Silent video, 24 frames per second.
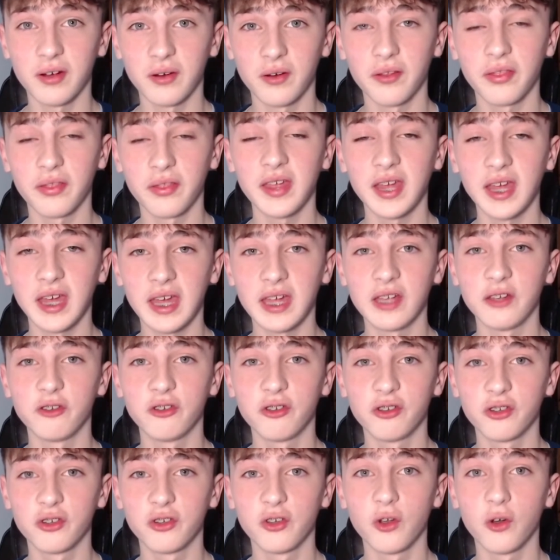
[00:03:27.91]
I think it
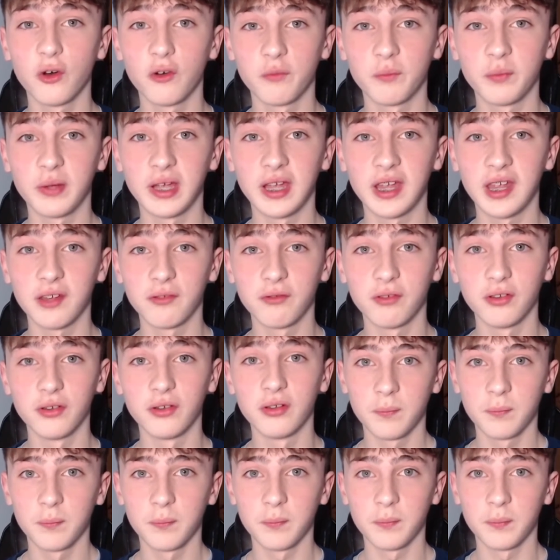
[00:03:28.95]
should not have been given,
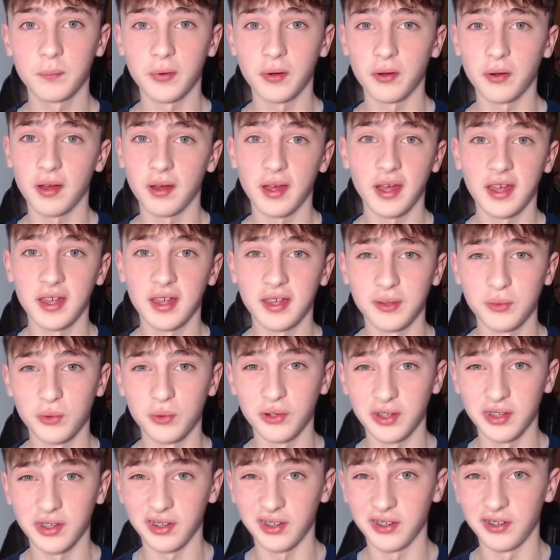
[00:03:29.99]
but hey, what
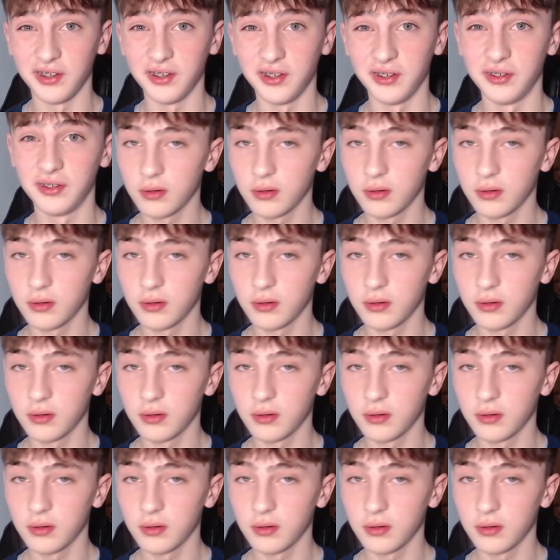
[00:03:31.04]
can you do?